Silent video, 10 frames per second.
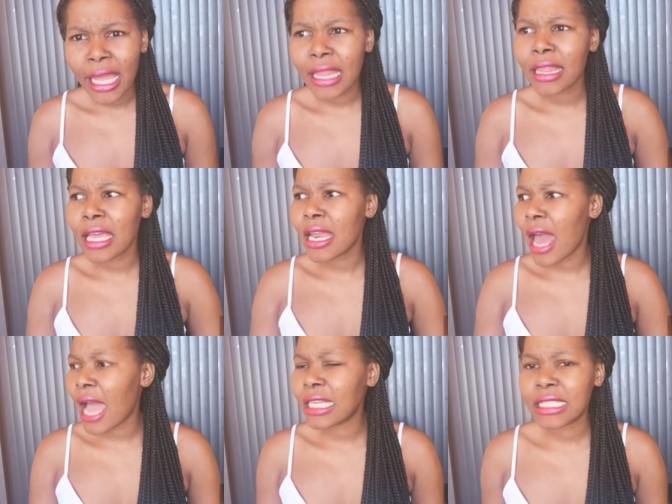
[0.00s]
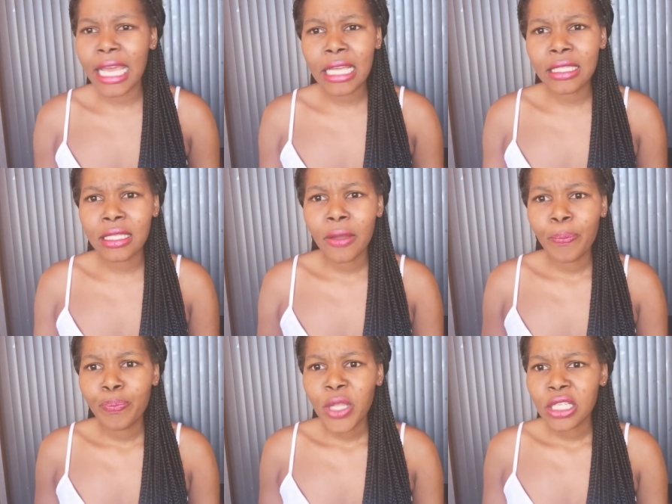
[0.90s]
and then I date
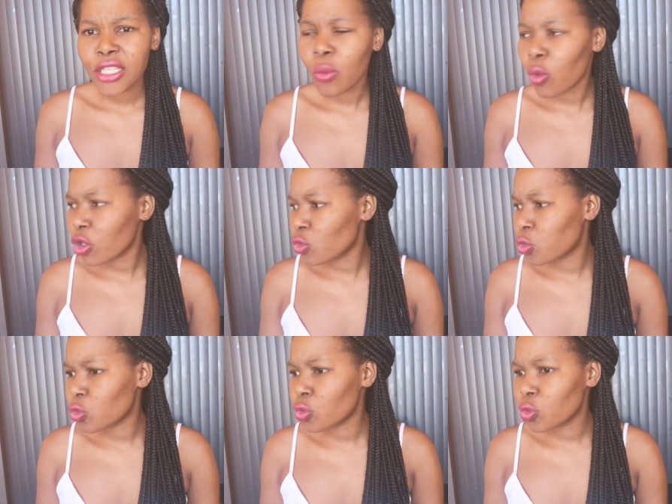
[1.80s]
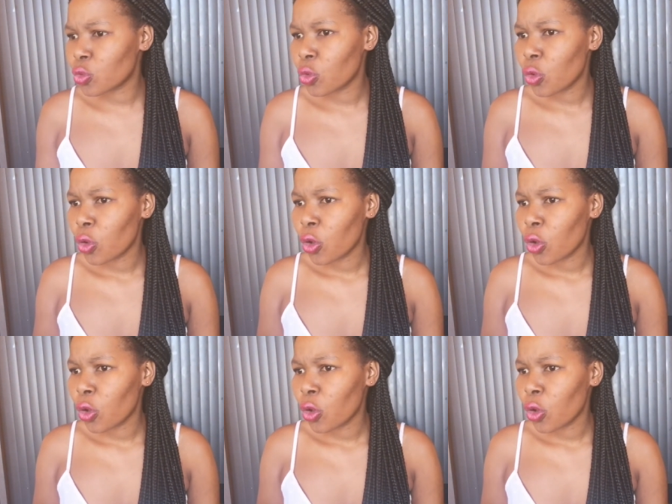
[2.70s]
someone who